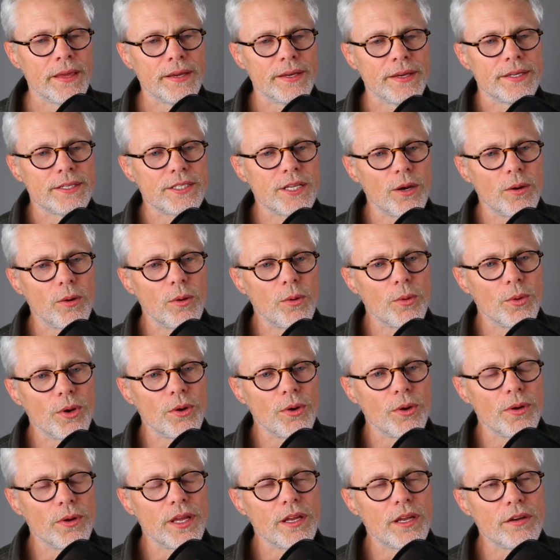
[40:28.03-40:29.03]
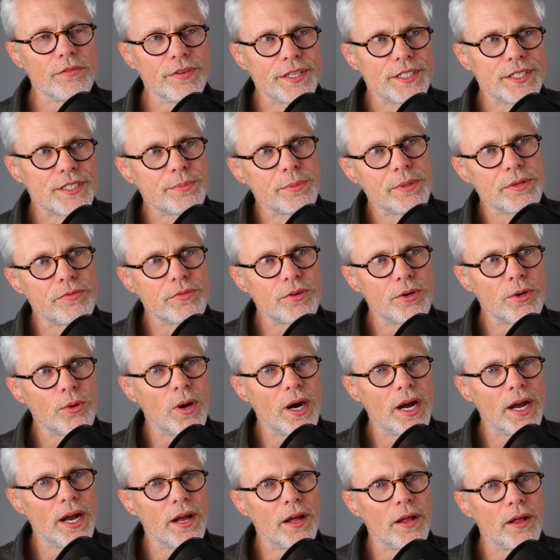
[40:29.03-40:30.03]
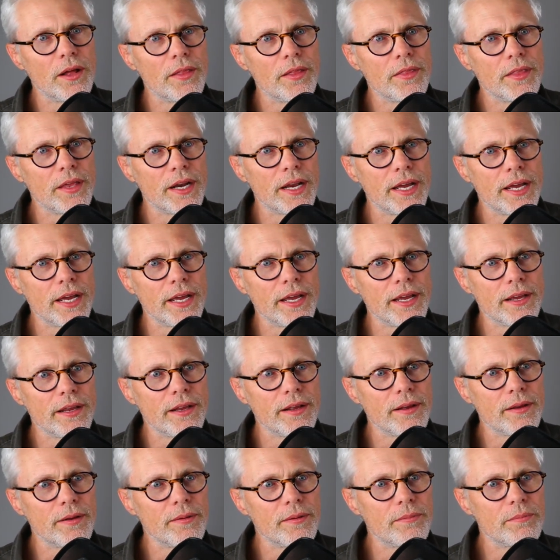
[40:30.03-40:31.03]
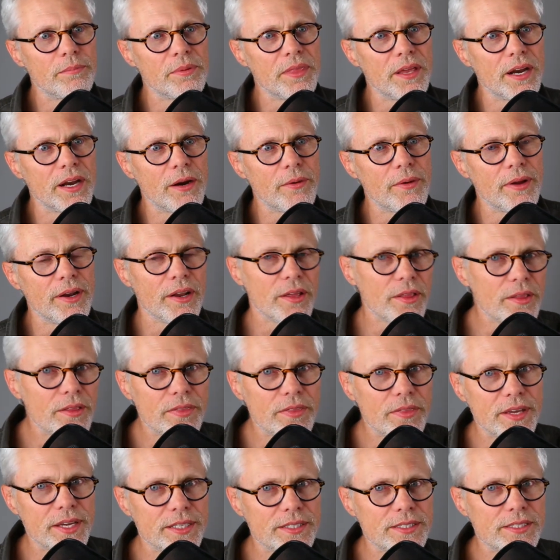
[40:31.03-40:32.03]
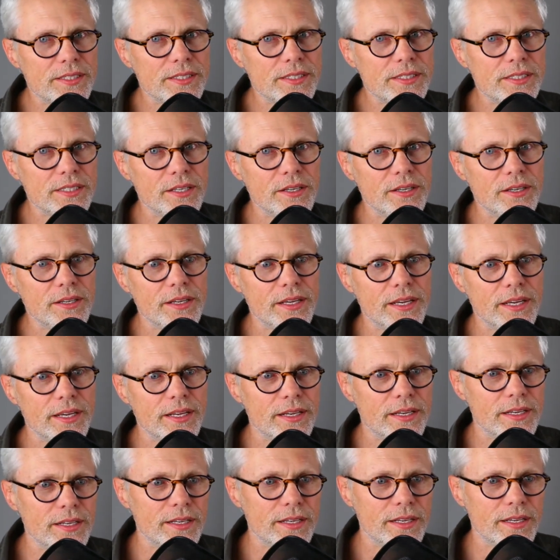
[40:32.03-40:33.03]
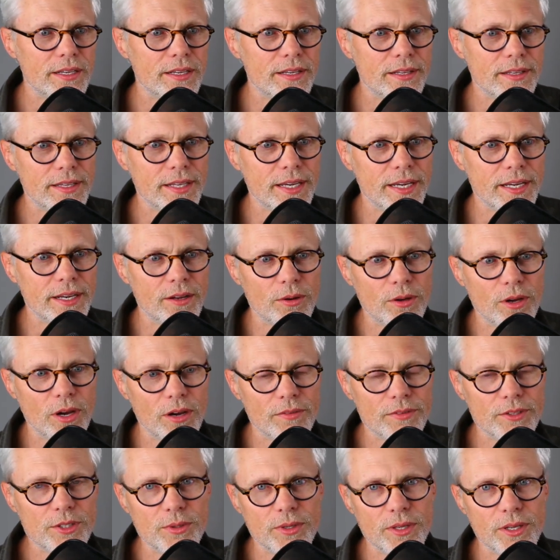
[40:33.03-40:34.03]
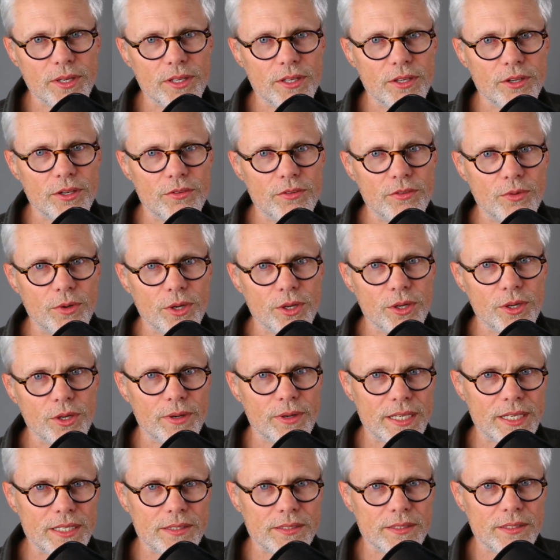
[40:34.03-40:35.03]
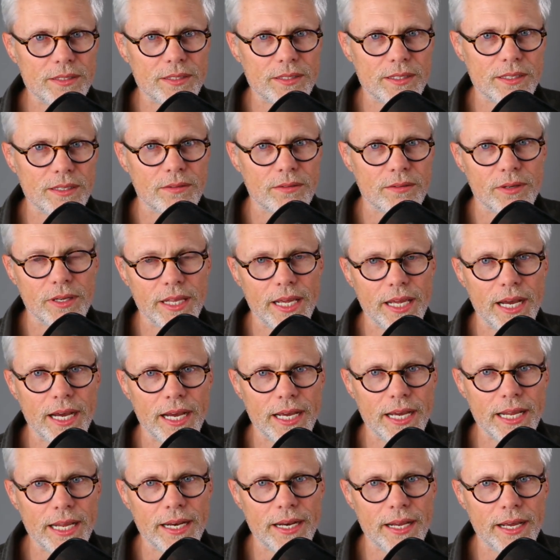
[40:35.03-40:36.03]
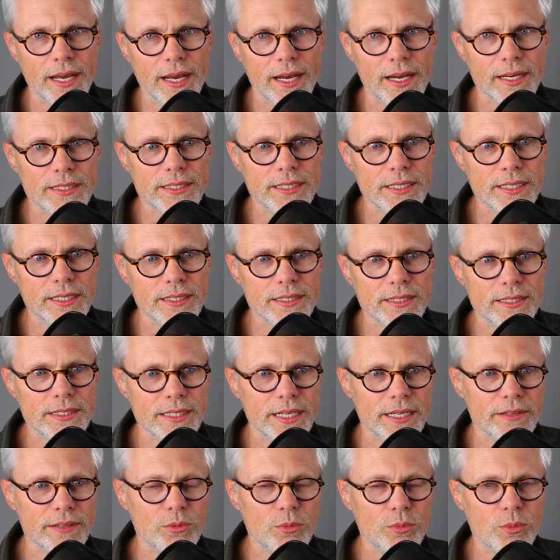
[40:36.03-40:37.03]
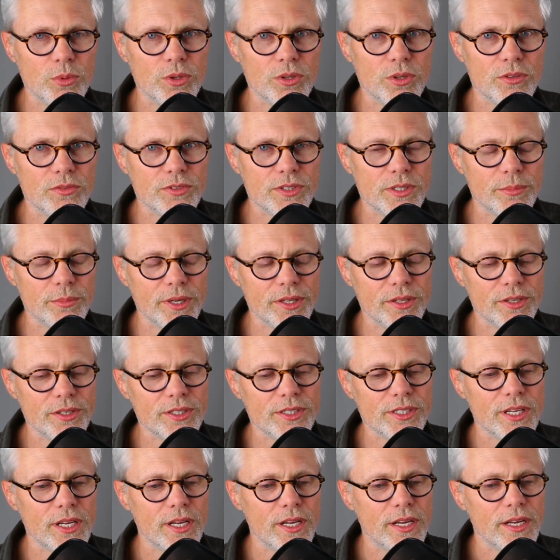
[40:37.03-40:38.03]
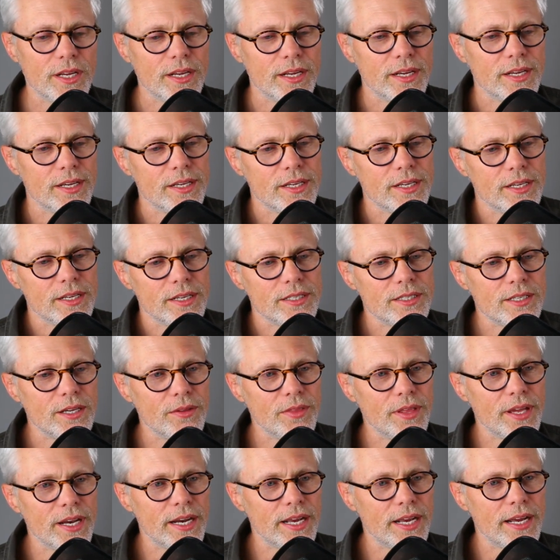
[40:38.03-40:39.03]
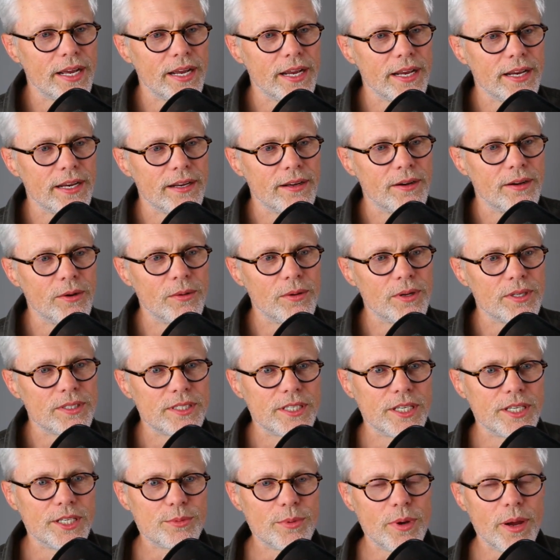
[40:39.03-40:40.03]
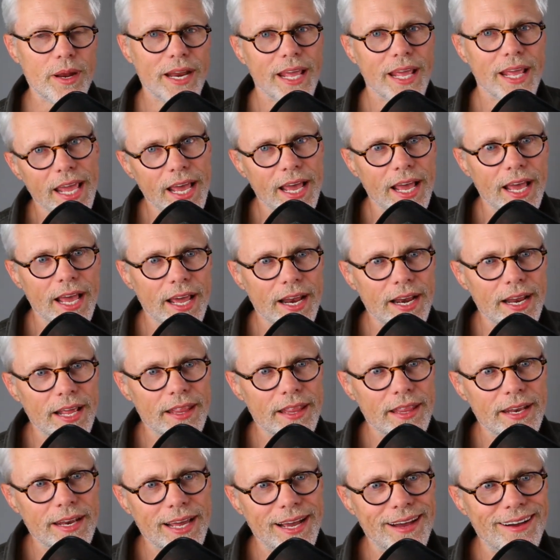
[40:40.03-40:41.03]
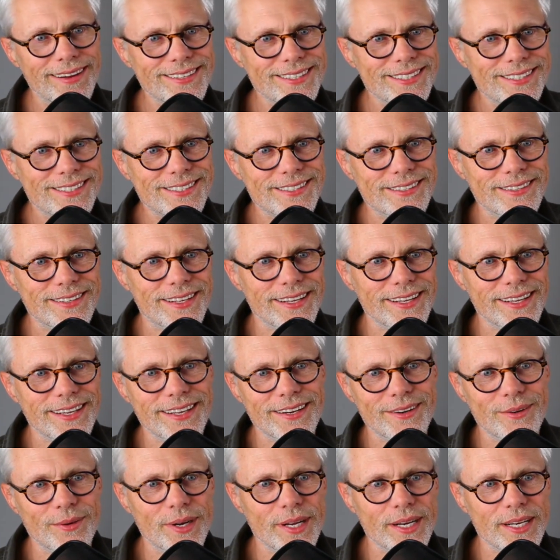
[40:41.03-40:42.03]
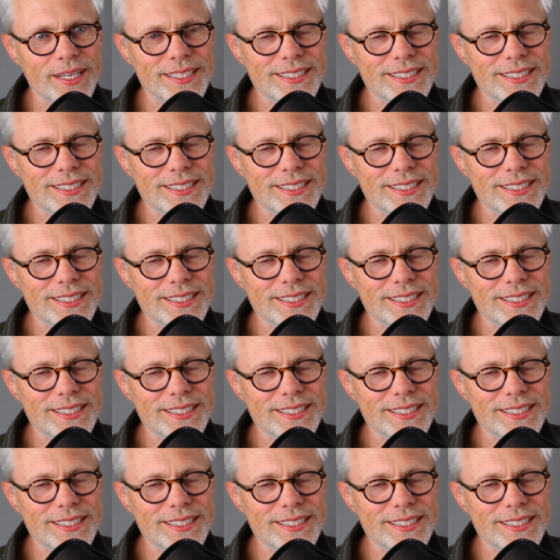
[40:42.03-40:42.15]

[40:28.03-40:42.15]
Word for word: So you know he convinced me for a while, and then I but then I read other things you know, and that oh coffee's good for you. It has really high antioxidants. David Wolfe, some others. So then I, oh, let's change mine again. And then now I just like, you know what?